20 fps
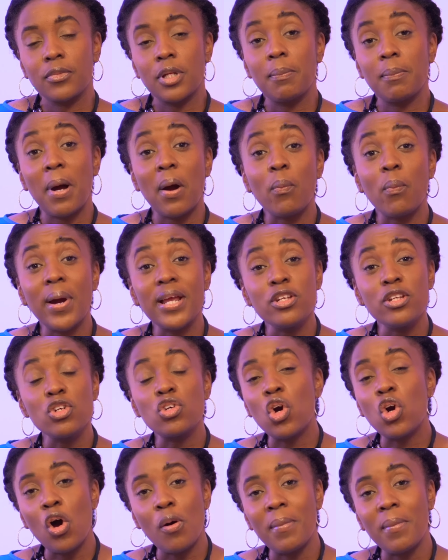But when you
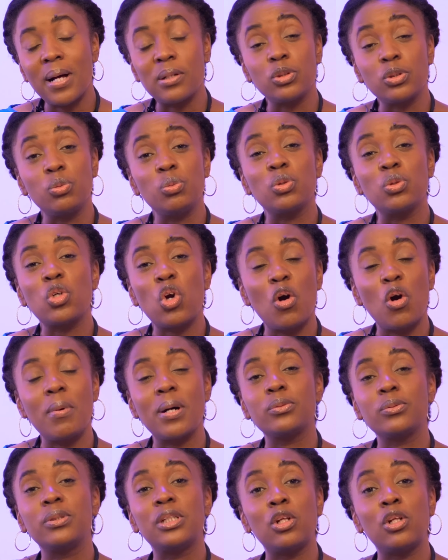come out, you would come
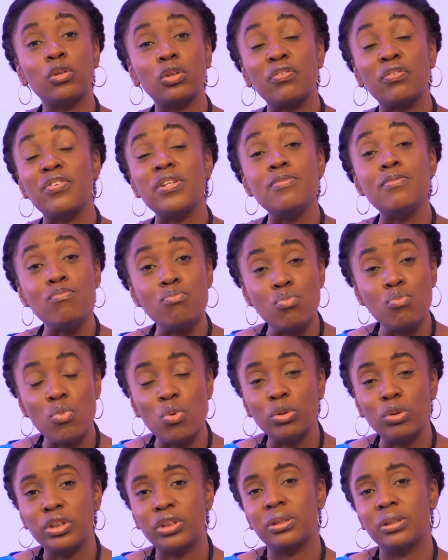out with a lot of
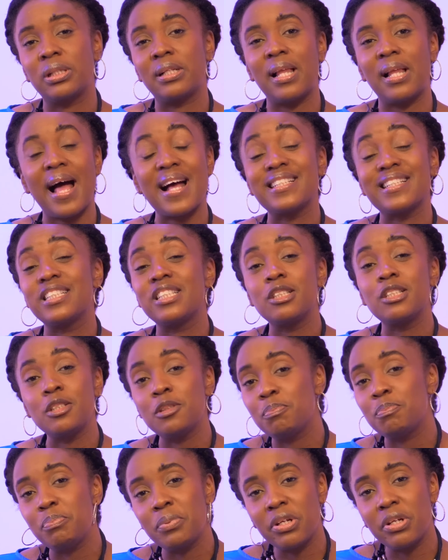emotional and
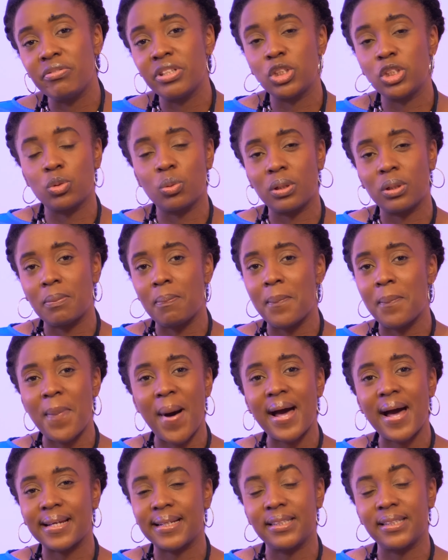spiritual
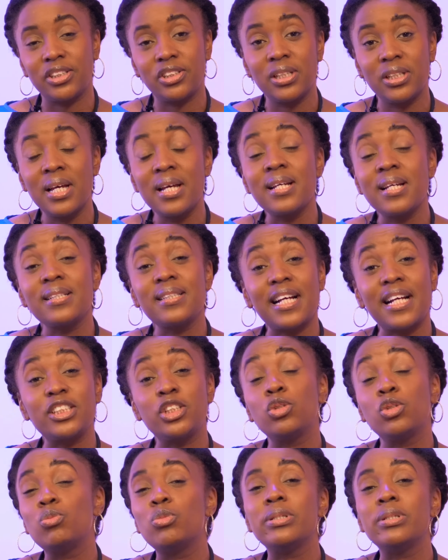baggage
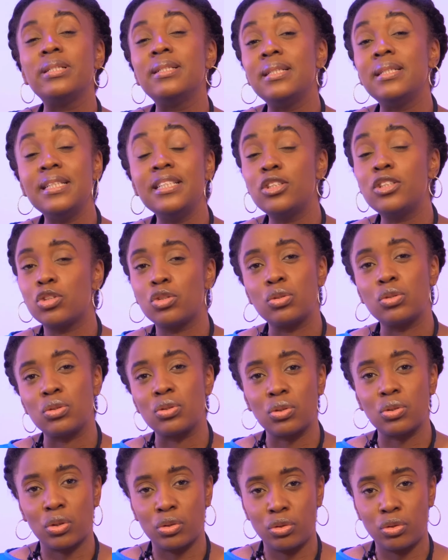that you would need to
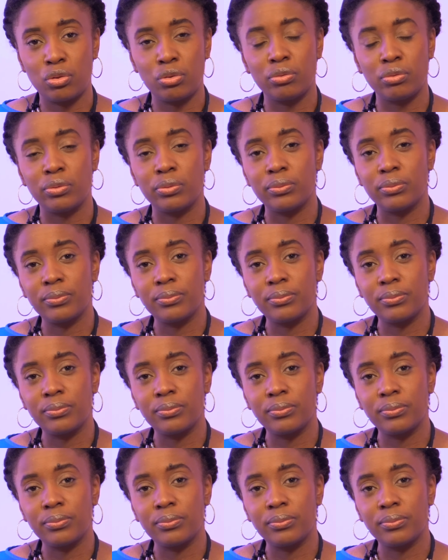sort through.